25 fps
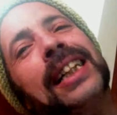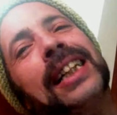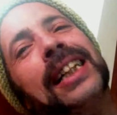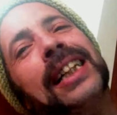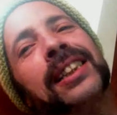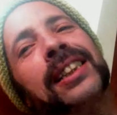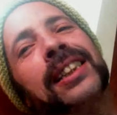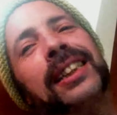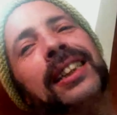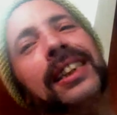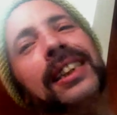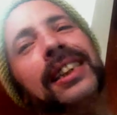
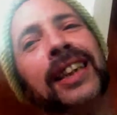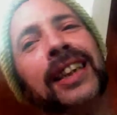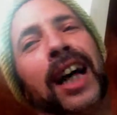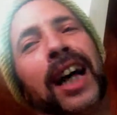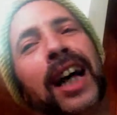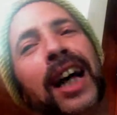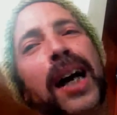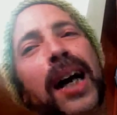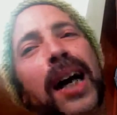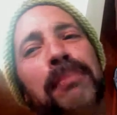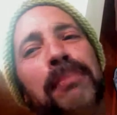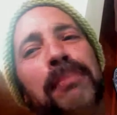Nixie
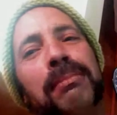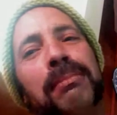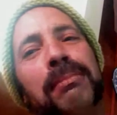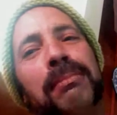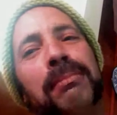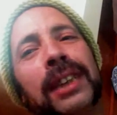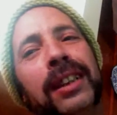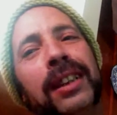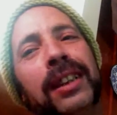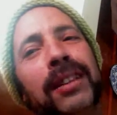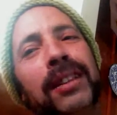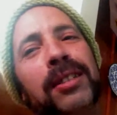time,
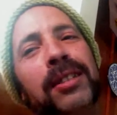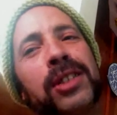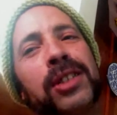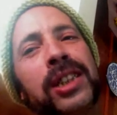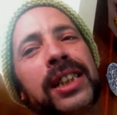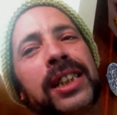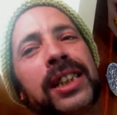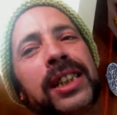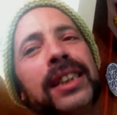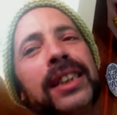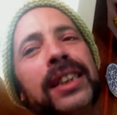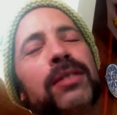
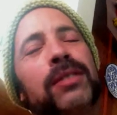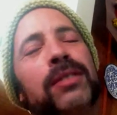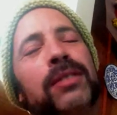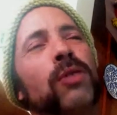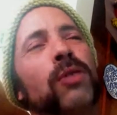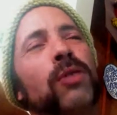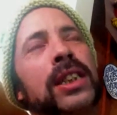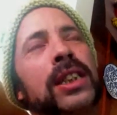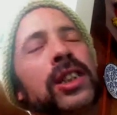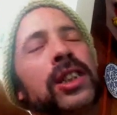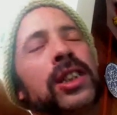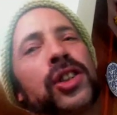she
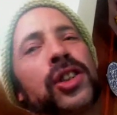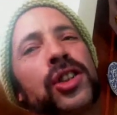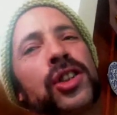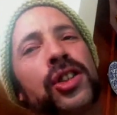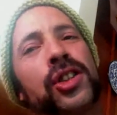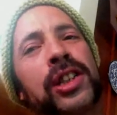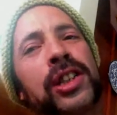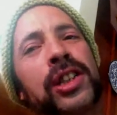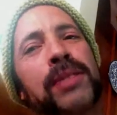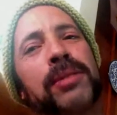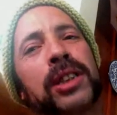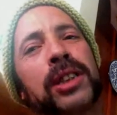wasn't sure
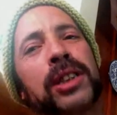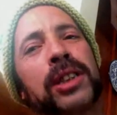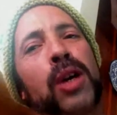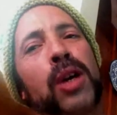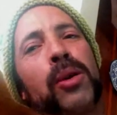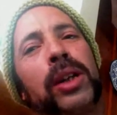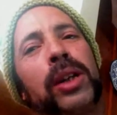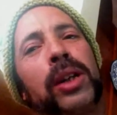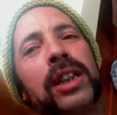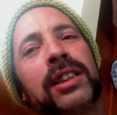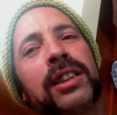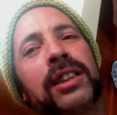she was
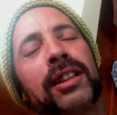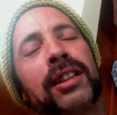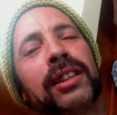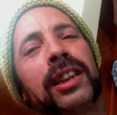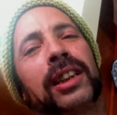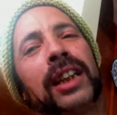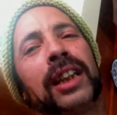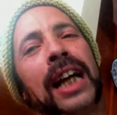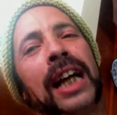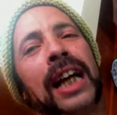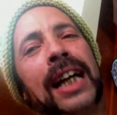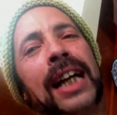going until the
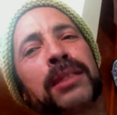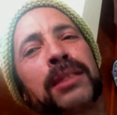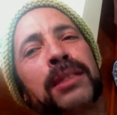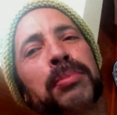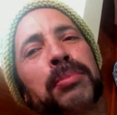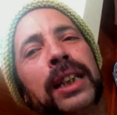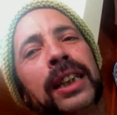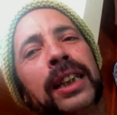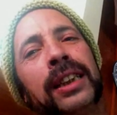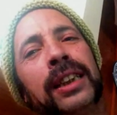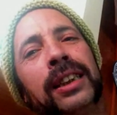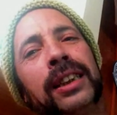last
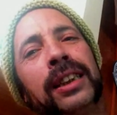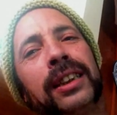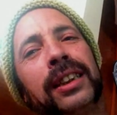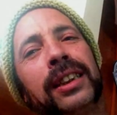minute,